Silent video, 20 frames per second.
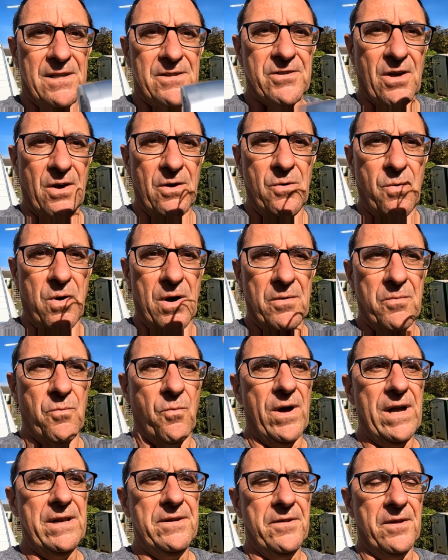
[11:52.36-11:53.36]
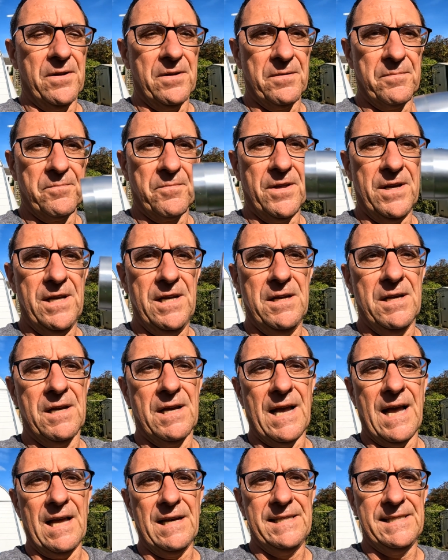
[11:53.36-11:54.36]
so when the
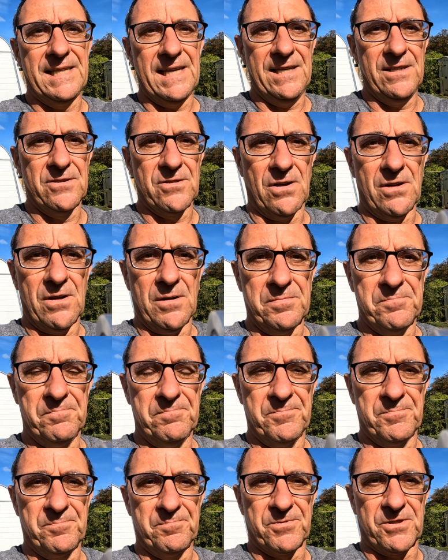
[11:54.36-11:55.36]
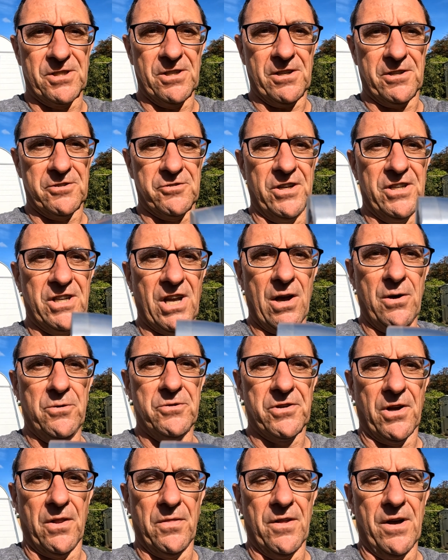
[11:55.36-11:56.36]
LEDs or circuitry
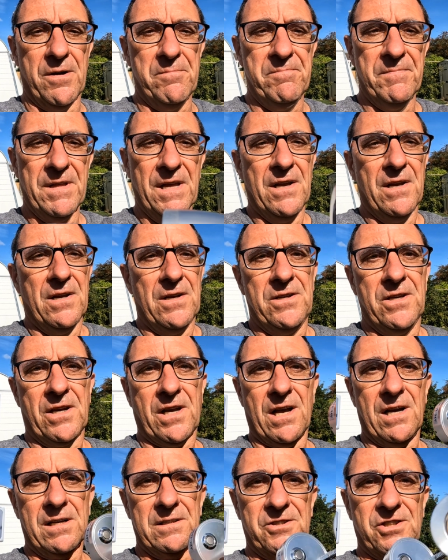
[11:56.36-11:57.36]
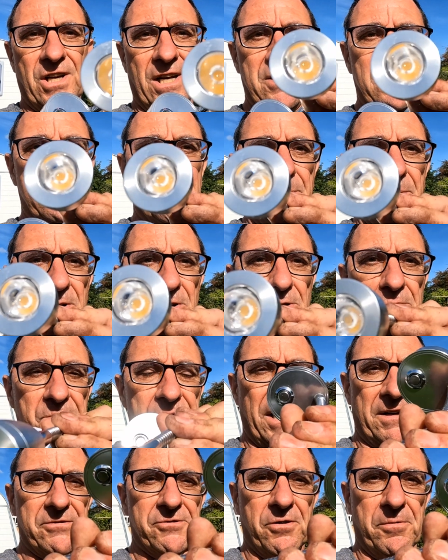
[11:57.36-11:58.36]
goes on them you can't change the
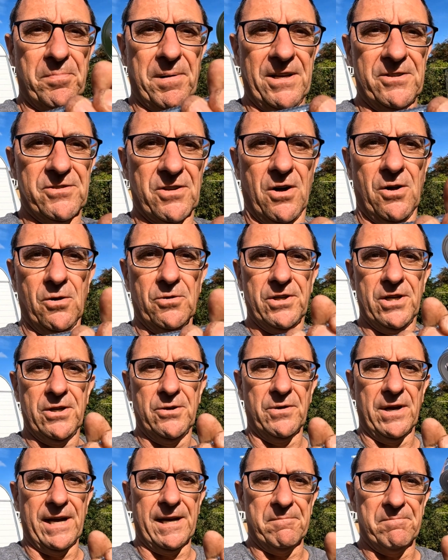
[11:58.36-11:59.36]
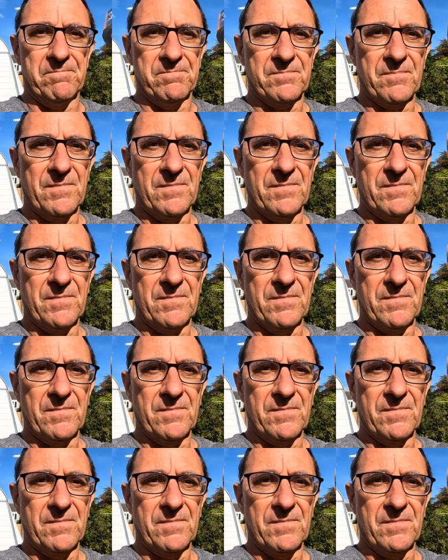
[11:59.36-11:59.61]
bulbs you have to replace the whole unit